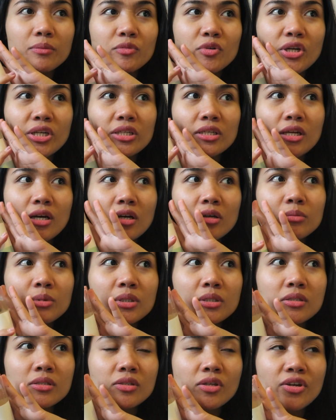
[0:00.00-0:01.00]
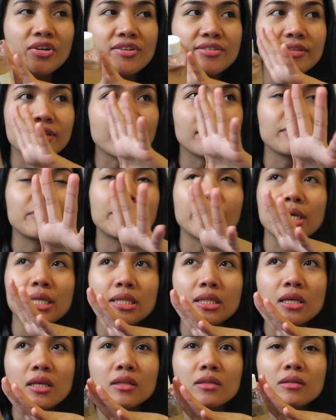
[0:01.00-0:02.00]
right now, because they are
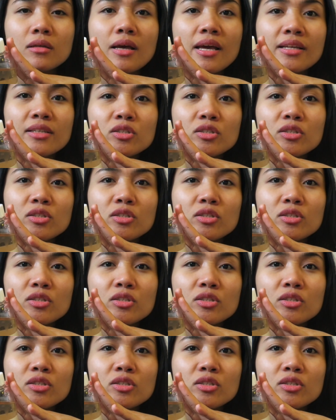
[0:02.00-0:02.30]
celebrating the